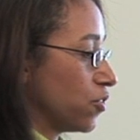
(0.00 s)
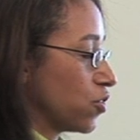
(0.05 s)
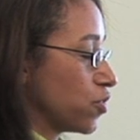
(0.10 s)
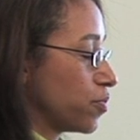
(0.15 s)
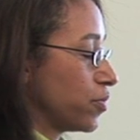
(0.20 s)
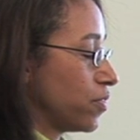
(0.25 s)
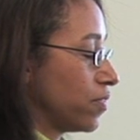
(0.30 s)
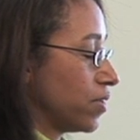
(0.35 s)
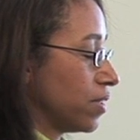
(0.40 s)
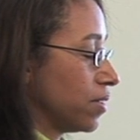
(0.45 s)

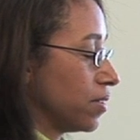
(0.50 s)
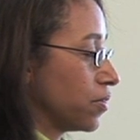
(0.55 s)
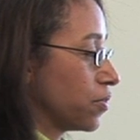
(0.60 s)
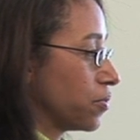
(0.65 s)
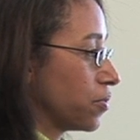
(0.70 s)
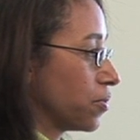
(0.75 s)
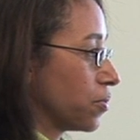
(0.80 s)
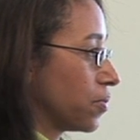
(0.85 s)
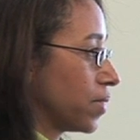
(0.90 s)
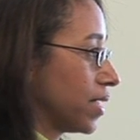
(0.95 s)
years moving
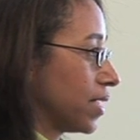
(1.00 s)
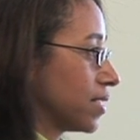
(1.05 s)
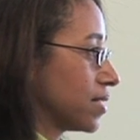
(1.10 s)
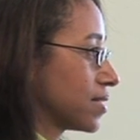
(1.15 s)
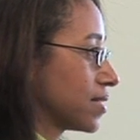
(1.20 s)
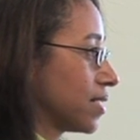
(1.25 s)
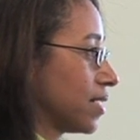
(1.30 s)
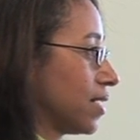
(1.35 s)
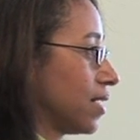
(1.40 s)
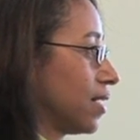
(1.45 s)
through the
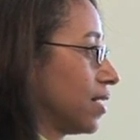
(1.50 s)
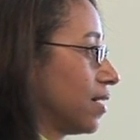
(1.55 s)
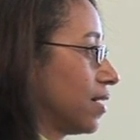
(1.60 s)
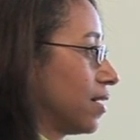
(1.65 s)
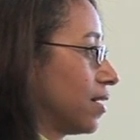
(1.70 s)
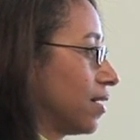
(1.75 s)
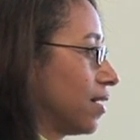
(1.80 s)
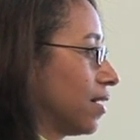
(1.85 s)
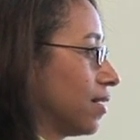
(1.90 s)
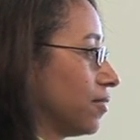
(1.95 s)
ranks,
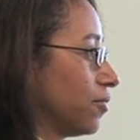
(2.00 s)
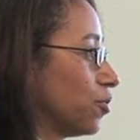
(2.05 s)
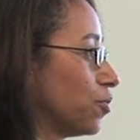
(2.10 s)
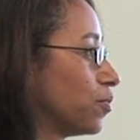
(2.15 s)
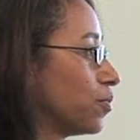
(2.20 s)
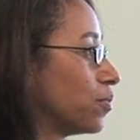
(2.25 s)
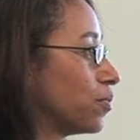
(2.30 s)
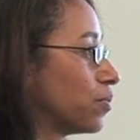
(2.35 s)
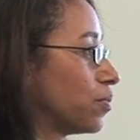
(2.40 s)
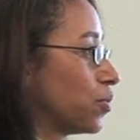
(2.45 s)
I got a
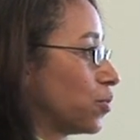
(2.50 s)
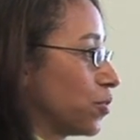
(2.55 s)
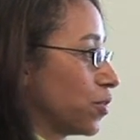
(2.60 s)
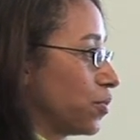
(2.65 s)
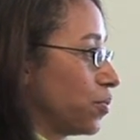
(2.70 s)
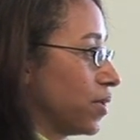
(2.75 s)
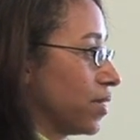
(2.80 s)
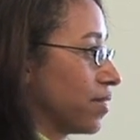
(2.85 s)
little bored